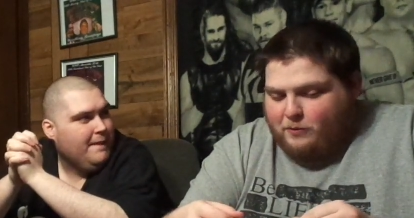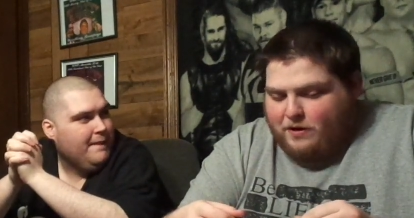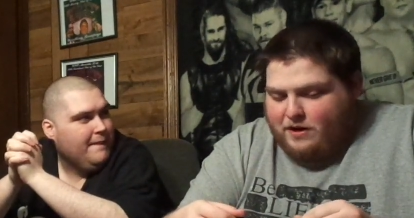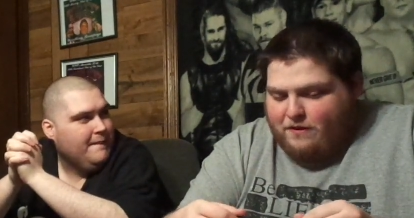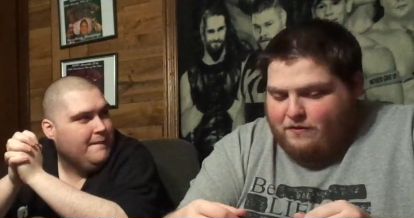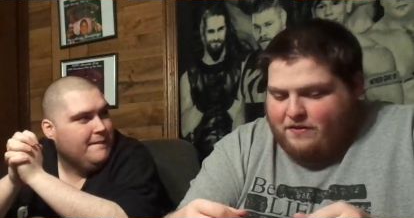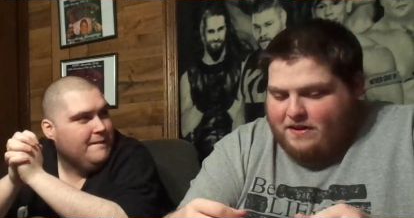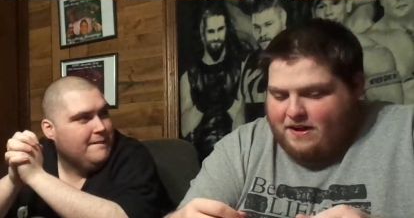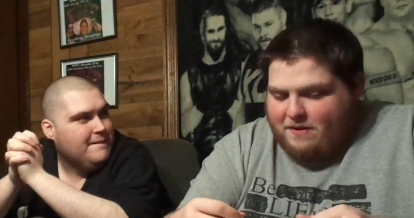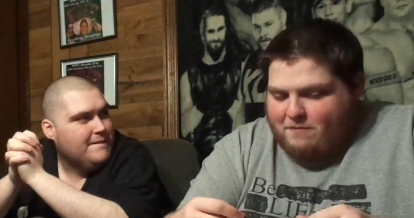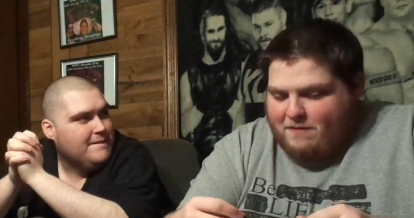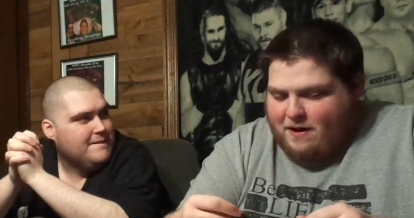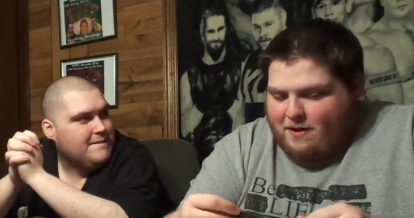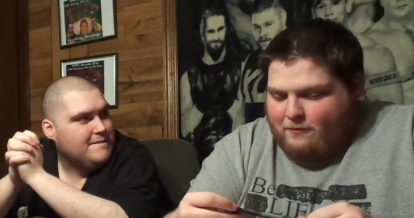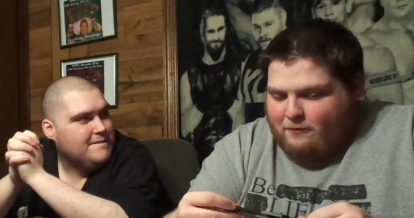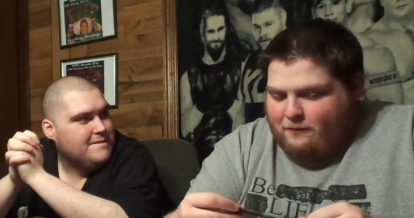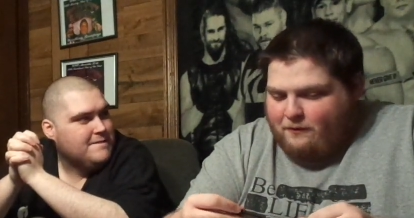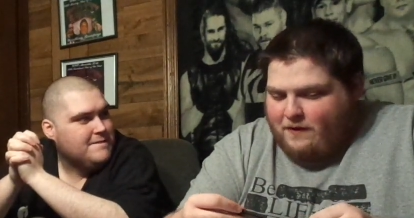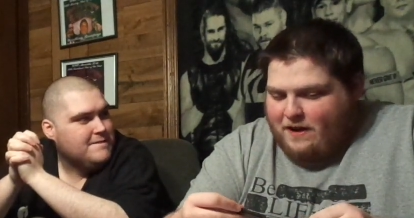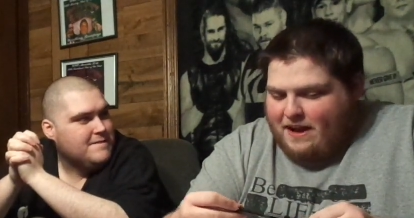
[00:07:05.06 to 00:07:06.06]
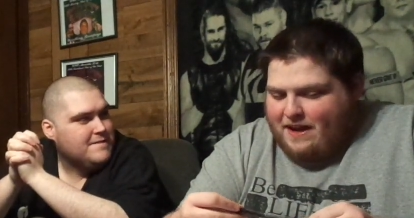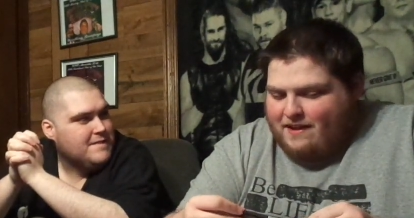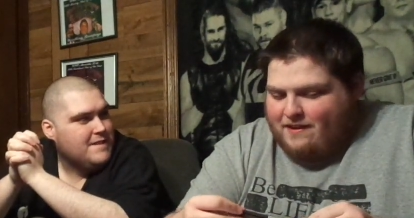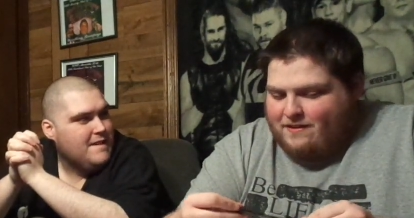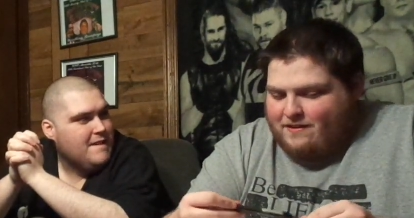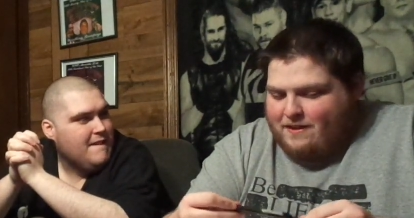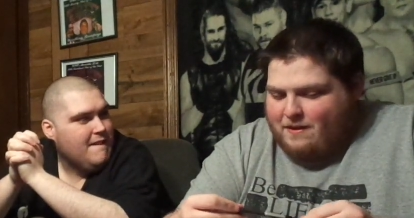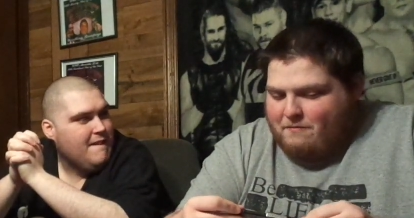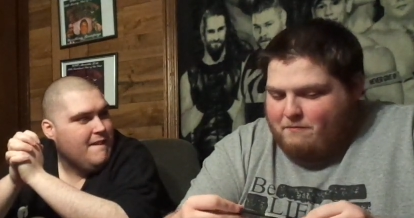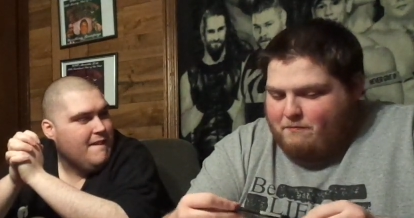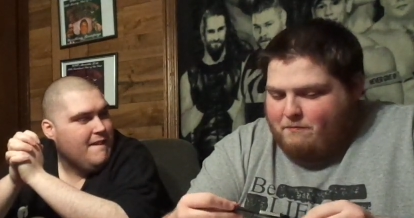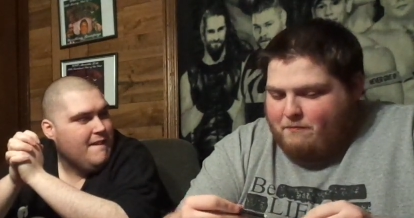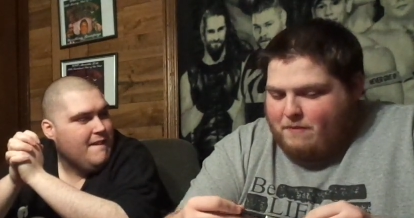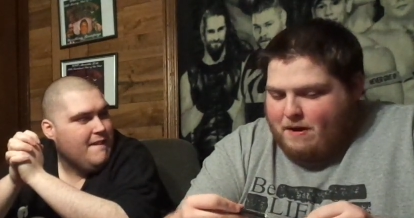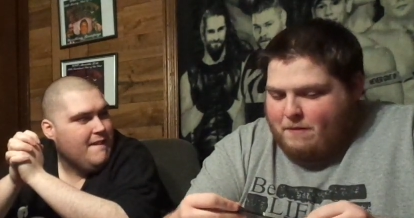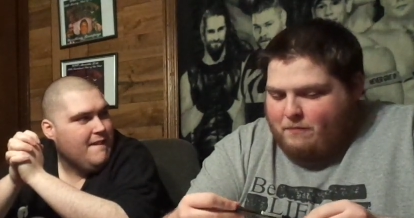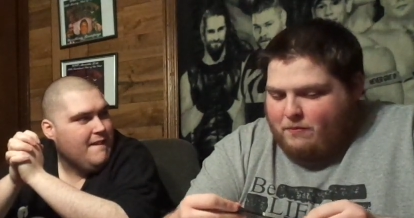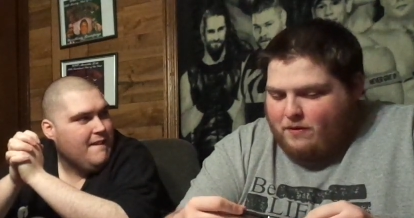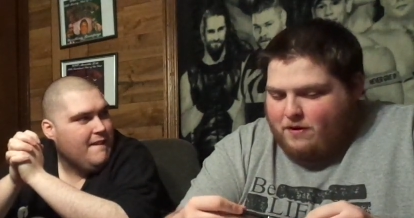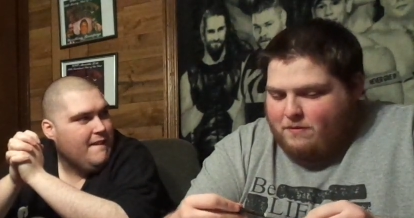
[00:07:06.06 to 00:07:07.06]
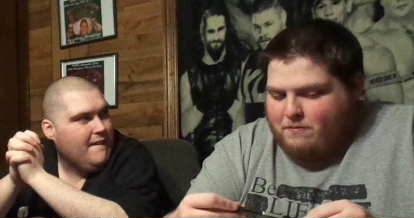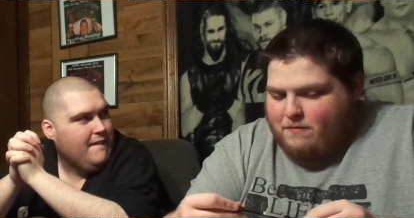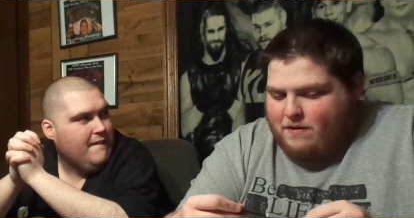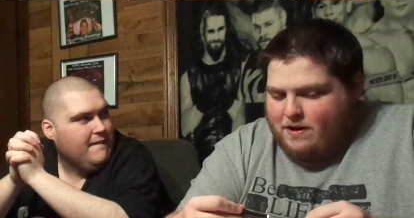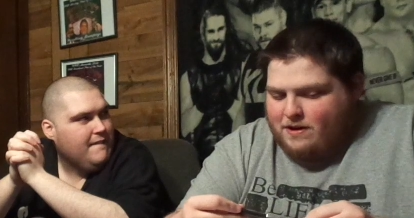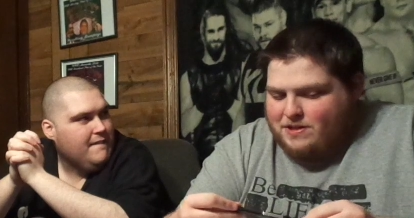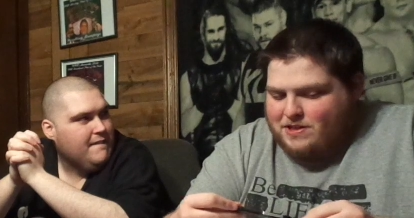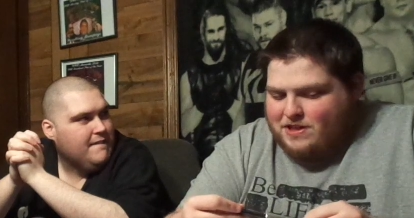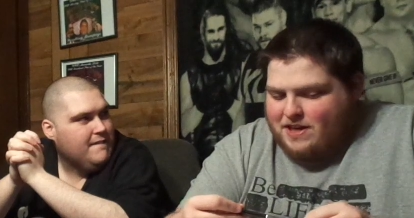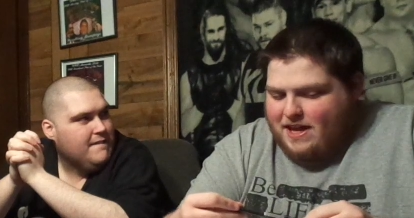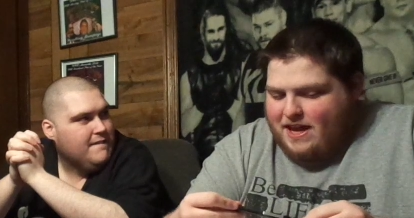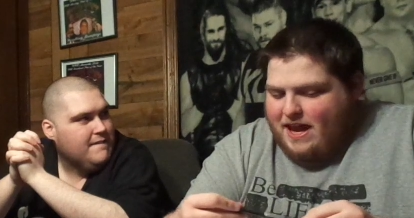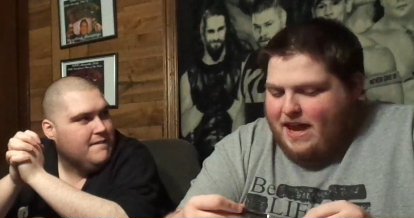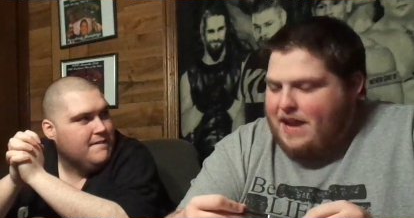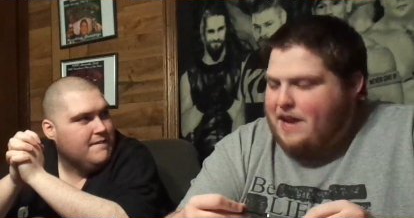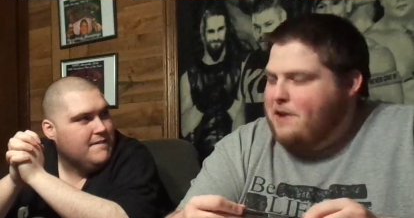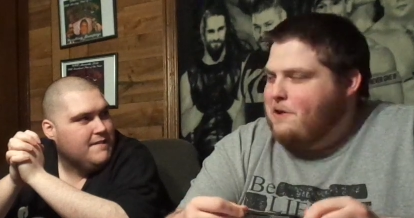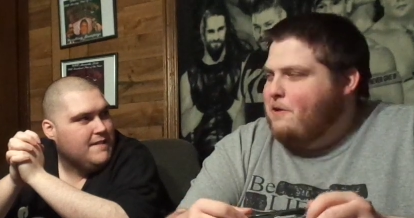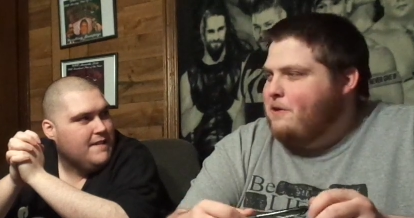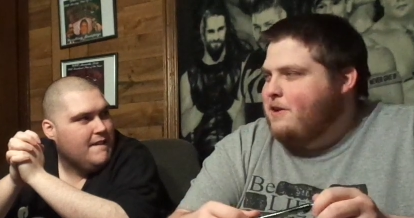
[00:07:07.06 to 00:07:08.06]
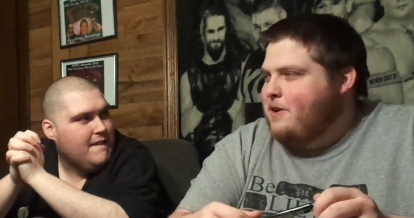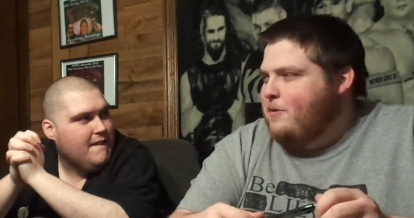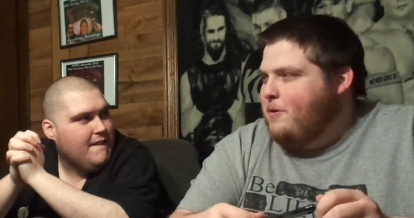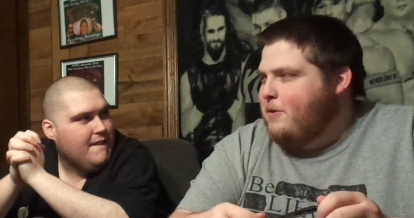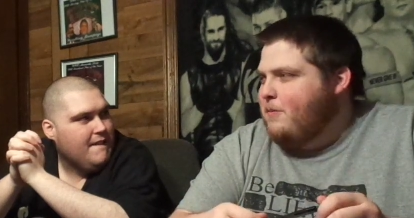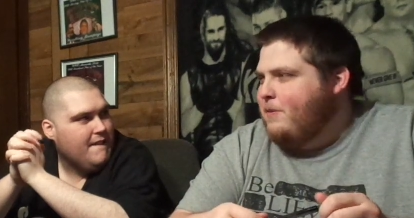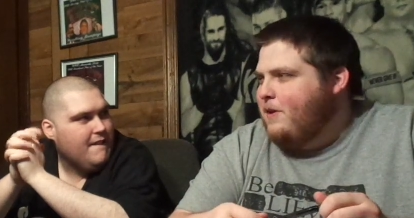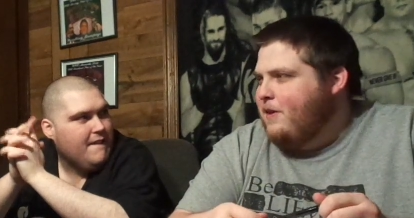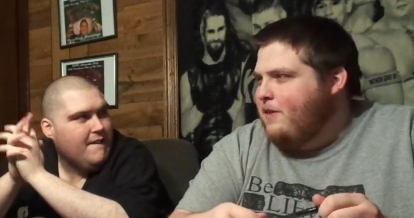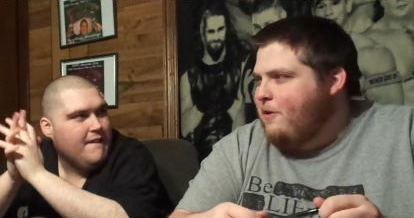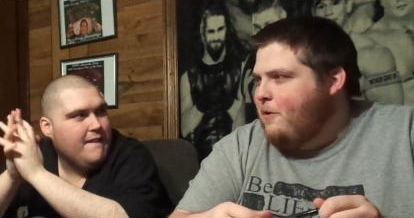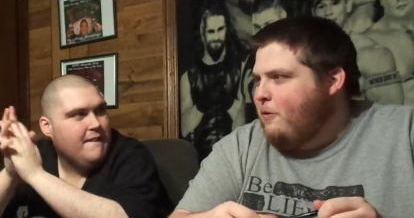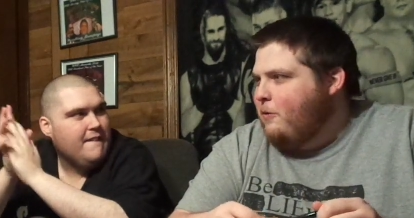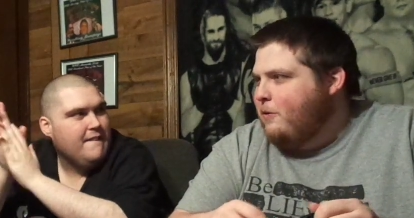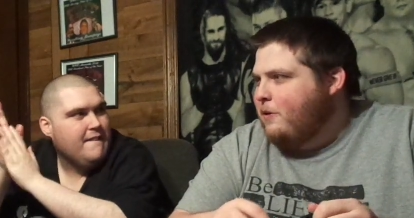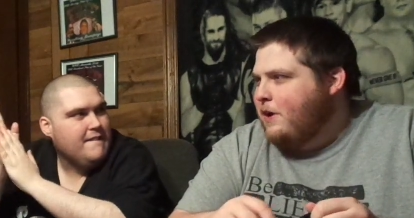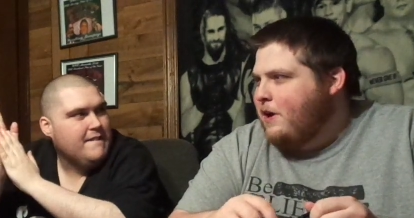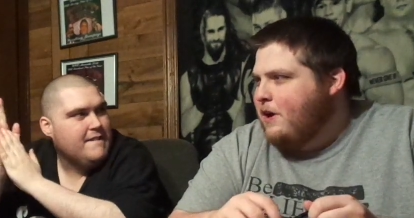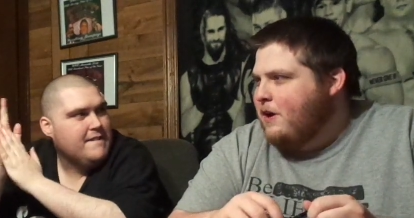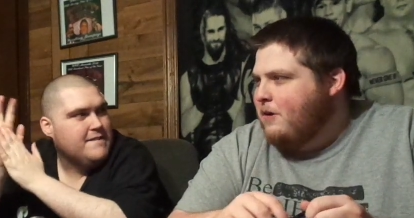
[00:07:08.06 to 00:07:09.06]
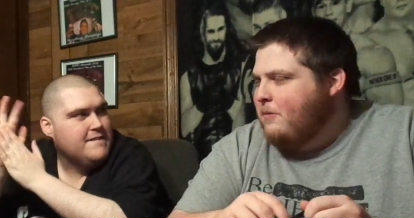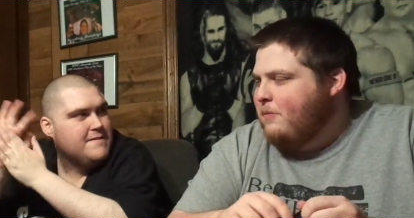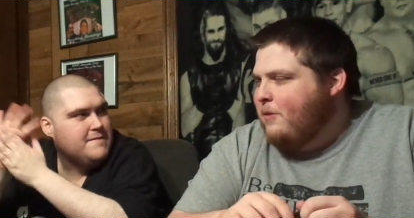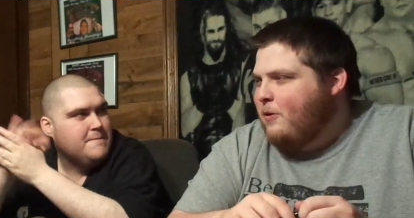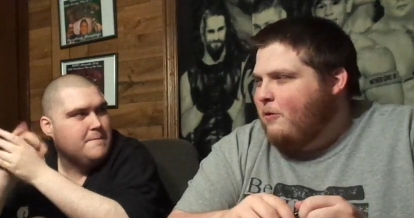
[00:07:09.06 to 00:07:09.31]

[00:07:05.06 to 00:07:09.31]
Speaker 1: what do you think about fans that, that pretty much hate on WWE the whole year, but